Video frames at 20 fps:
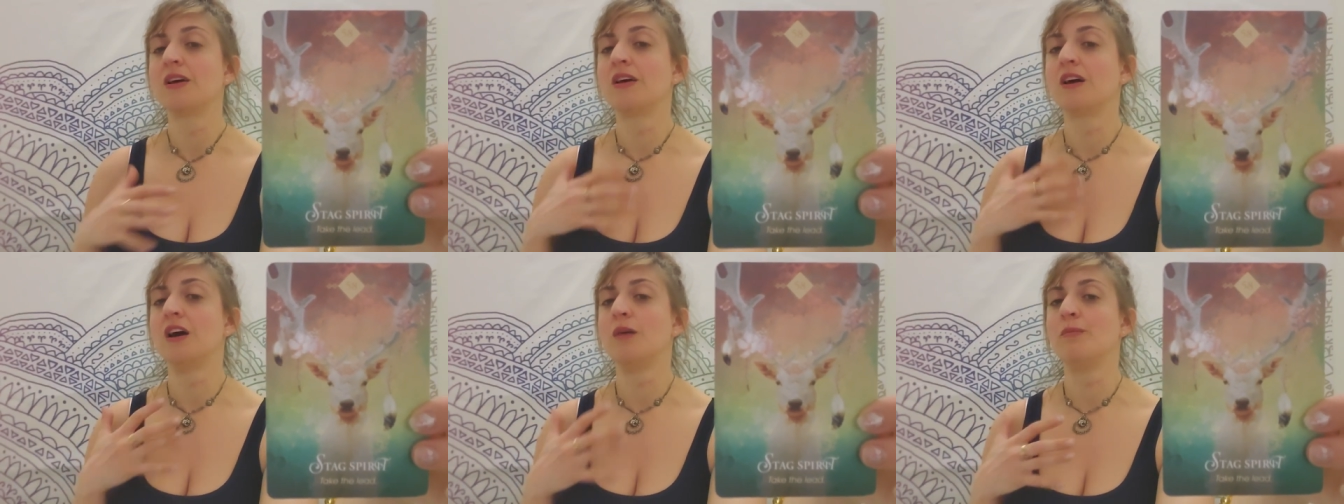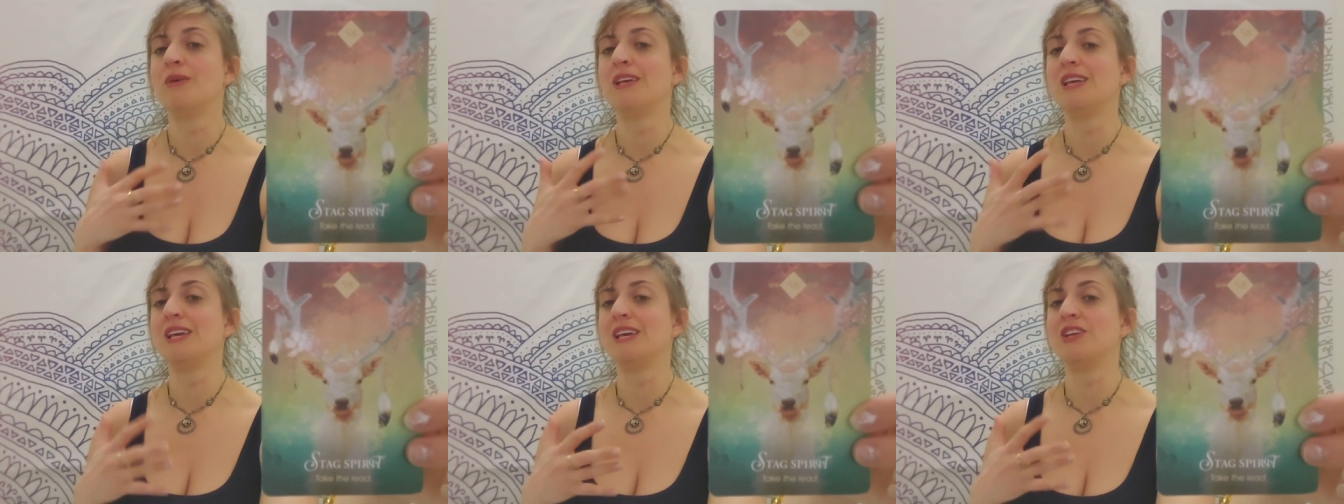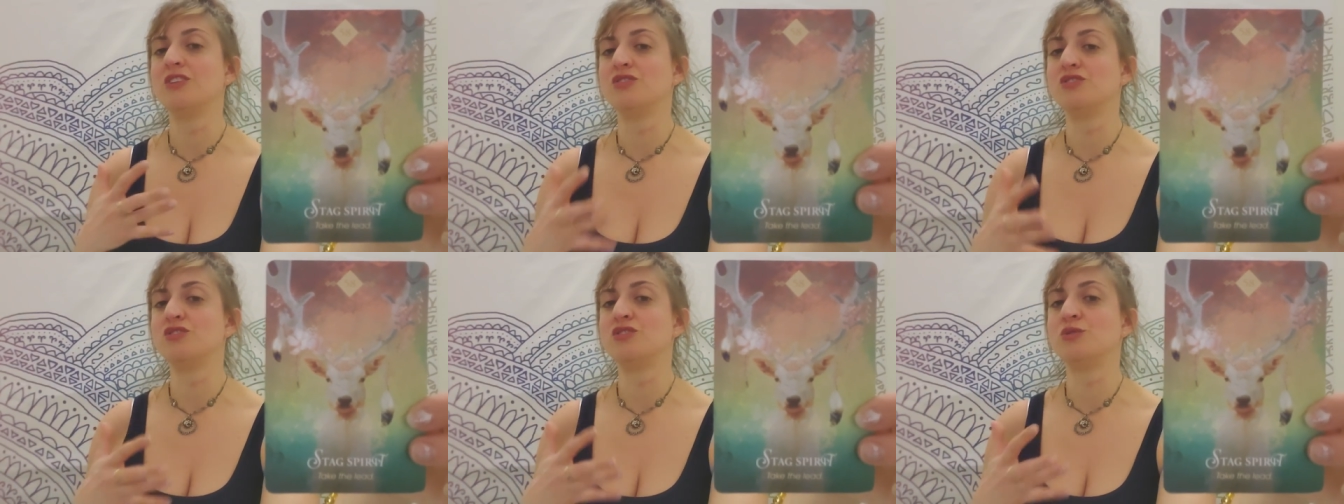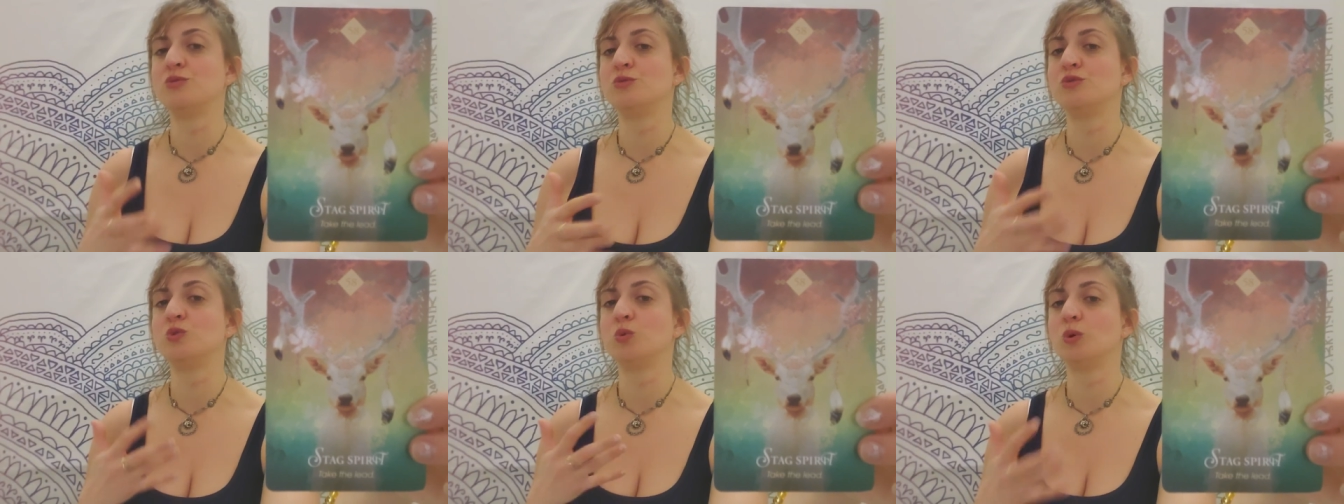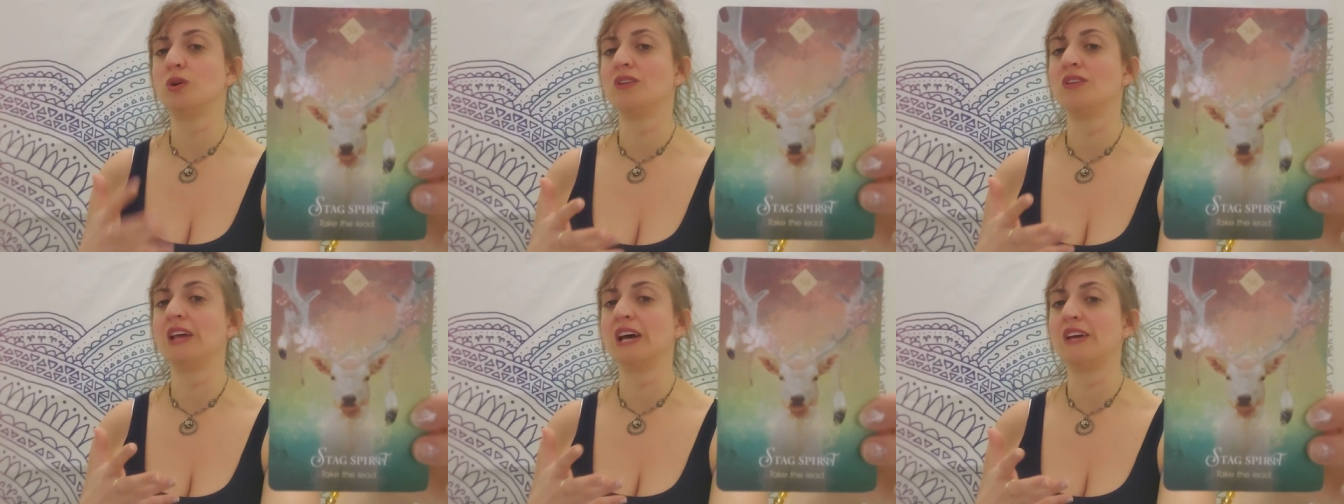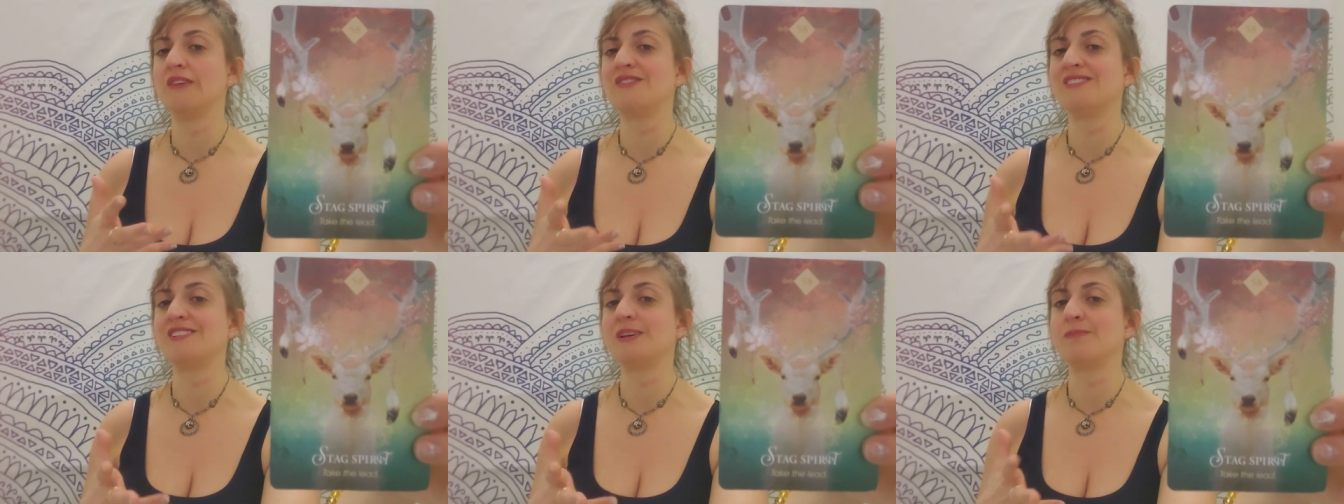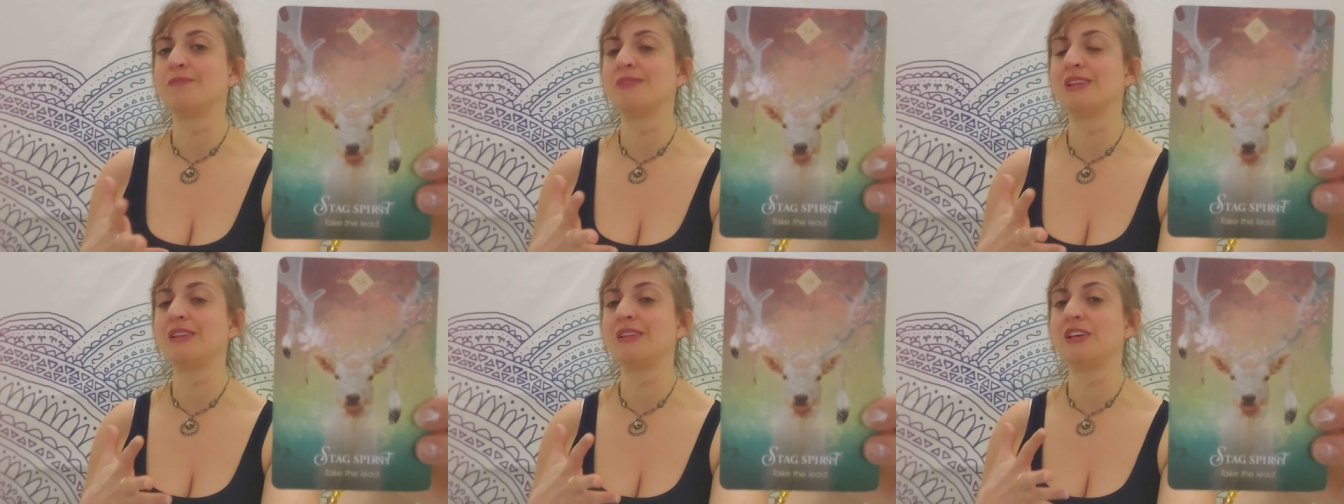coming into your life,
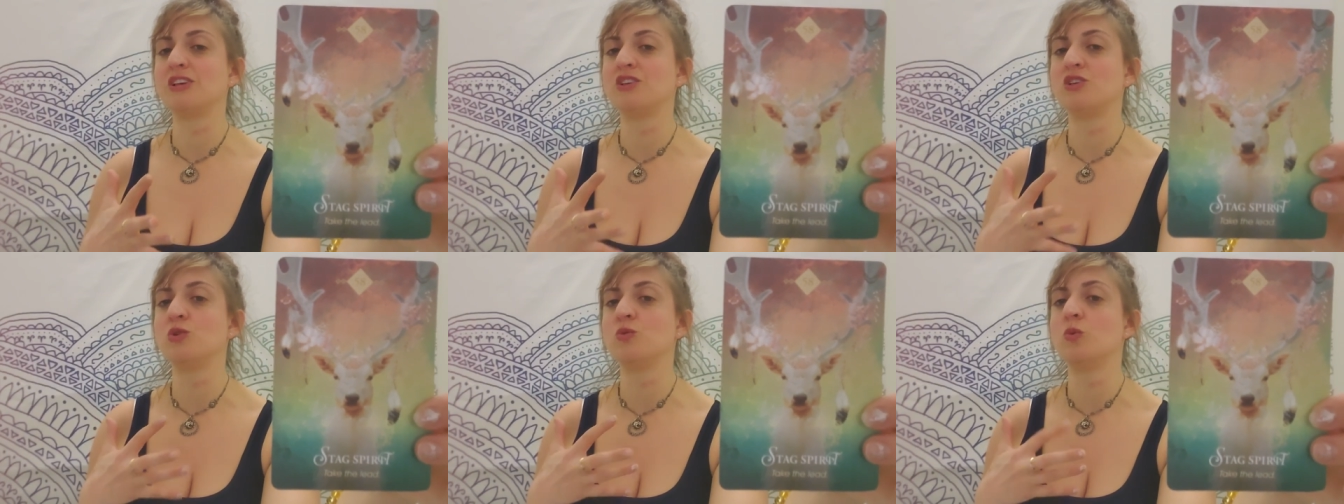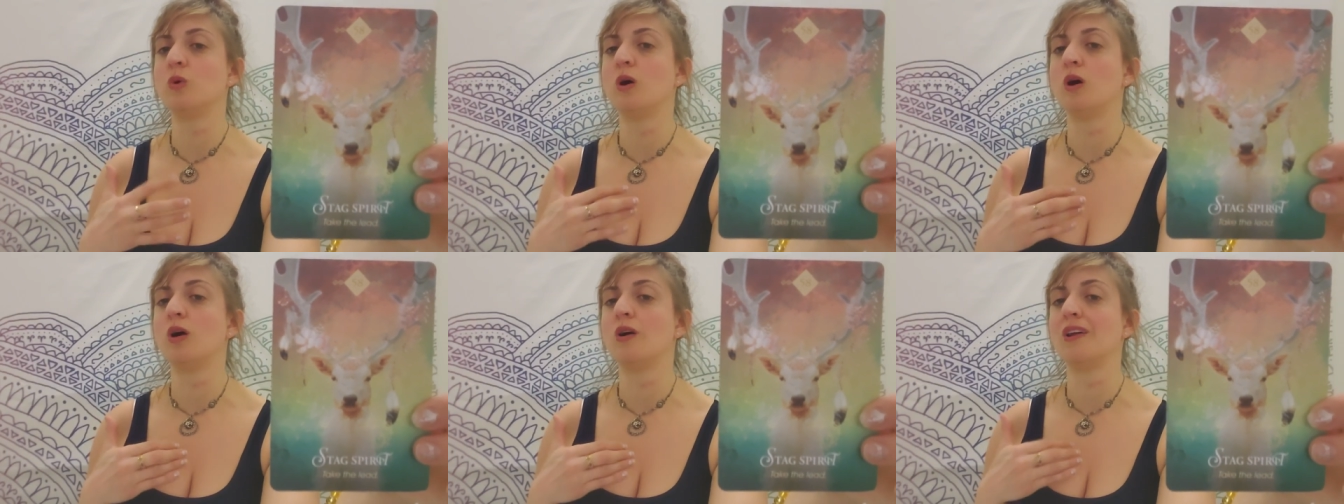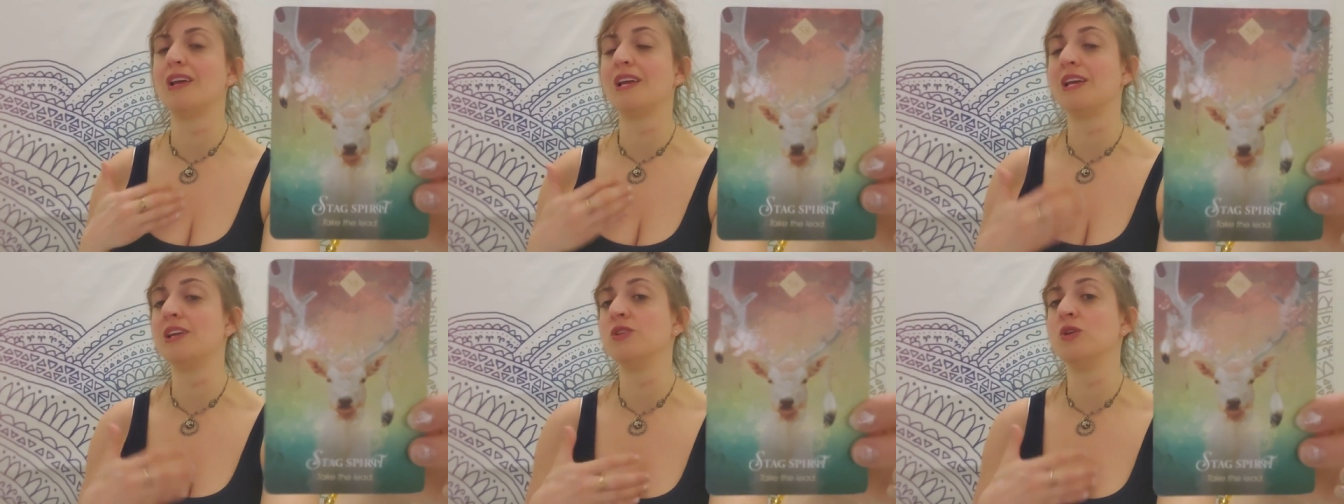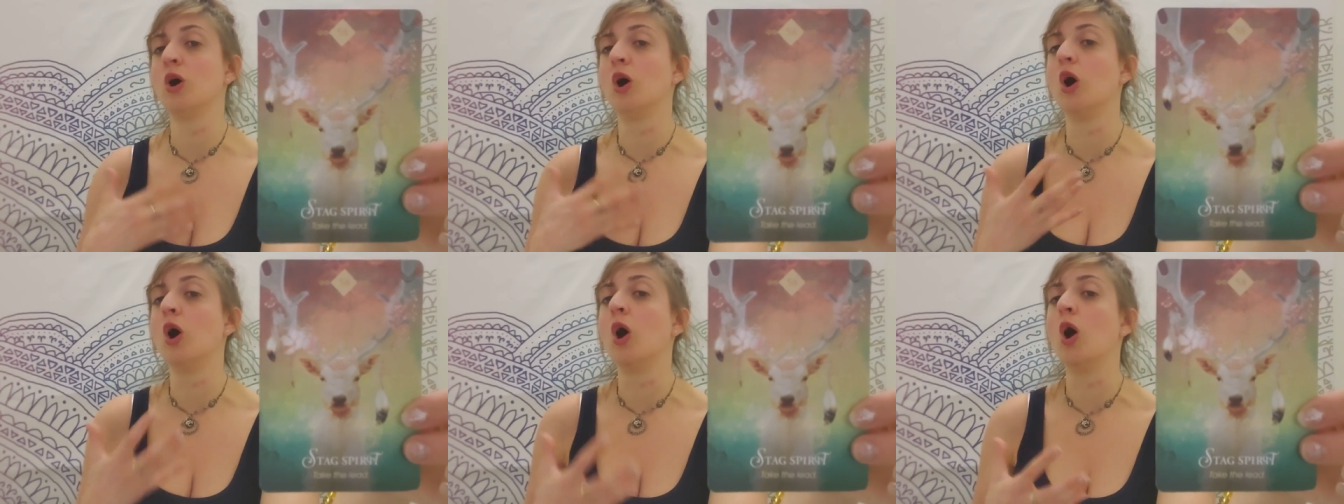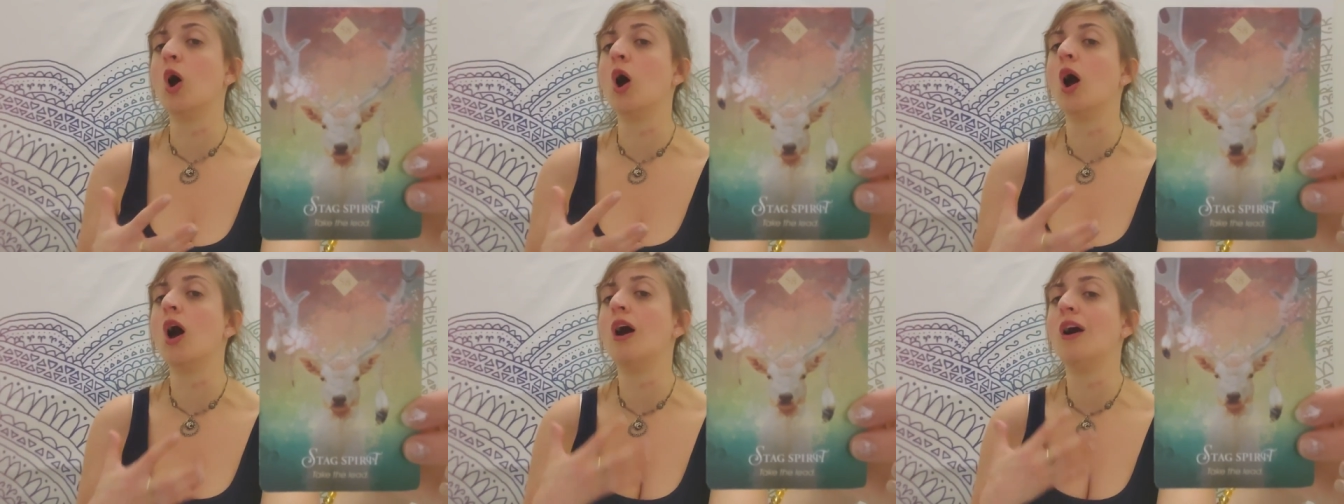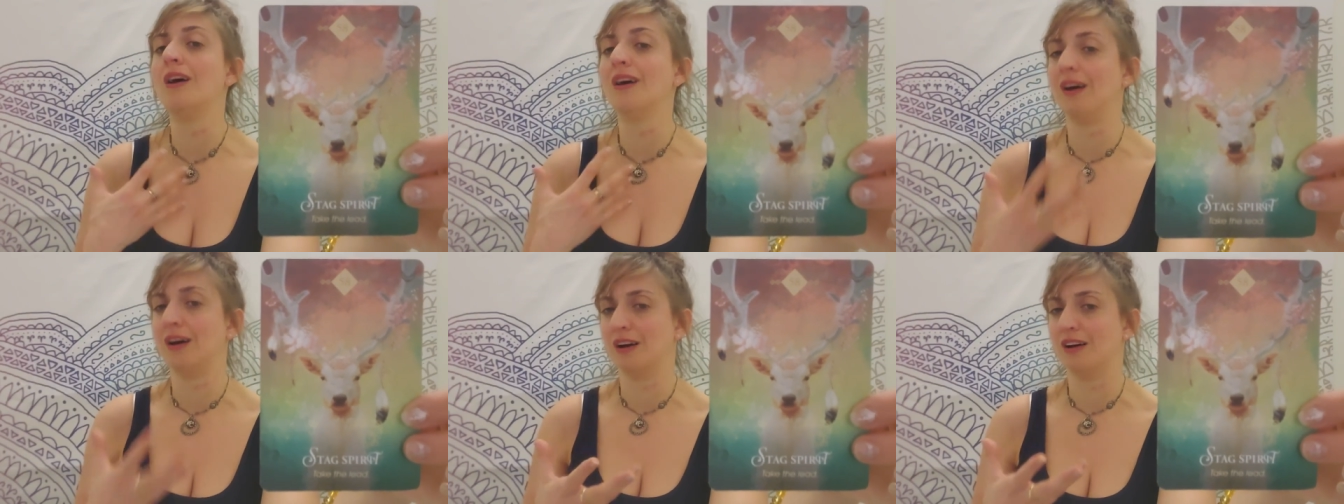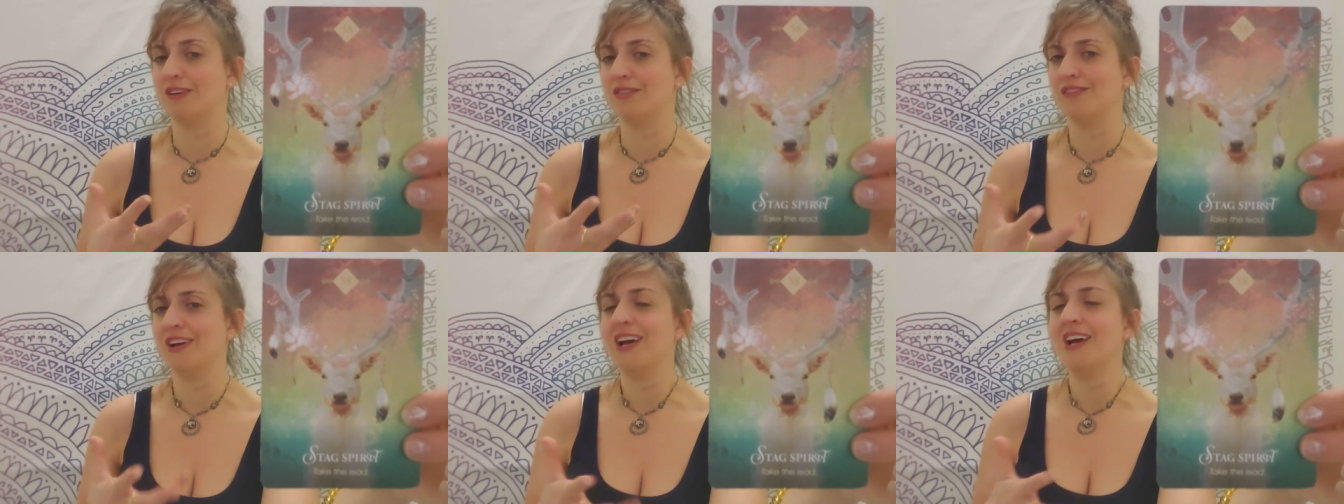something that you are in awe
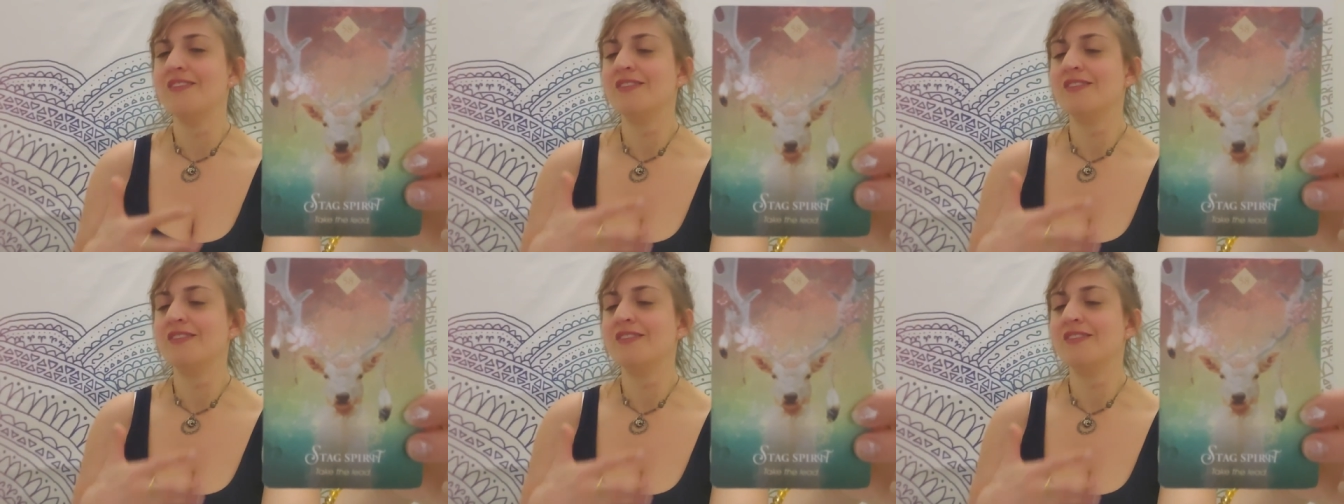of,